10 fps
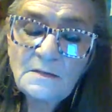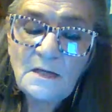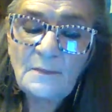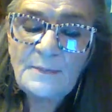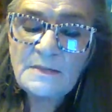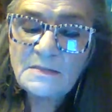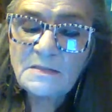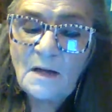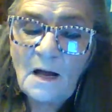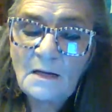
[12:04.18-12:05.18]
Tuppence
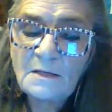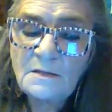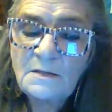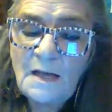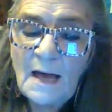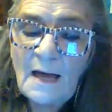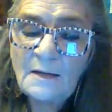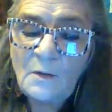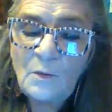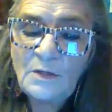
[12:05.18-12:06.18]
nodded. I
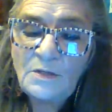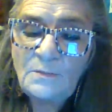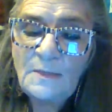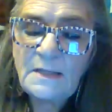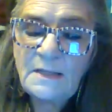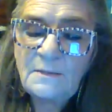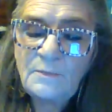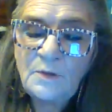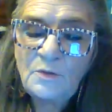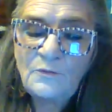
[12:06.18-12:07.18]
know what you mean.
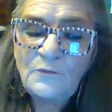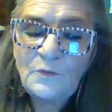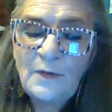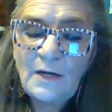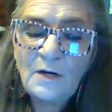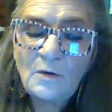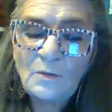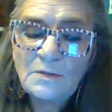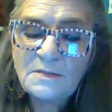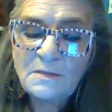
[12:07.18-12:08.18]
Beautiful
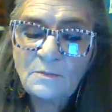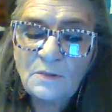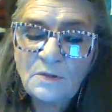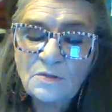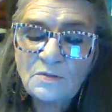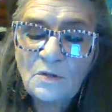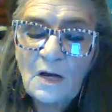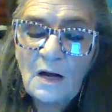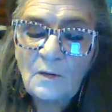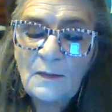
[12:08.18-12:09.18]
heroines in books are
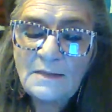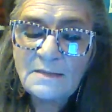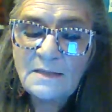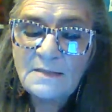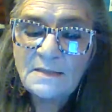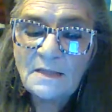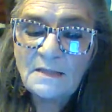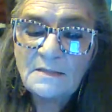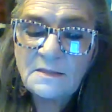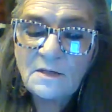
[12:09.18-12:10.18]
always
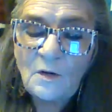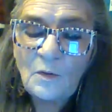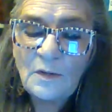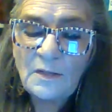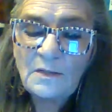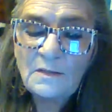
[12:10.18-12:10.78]
easily decoyed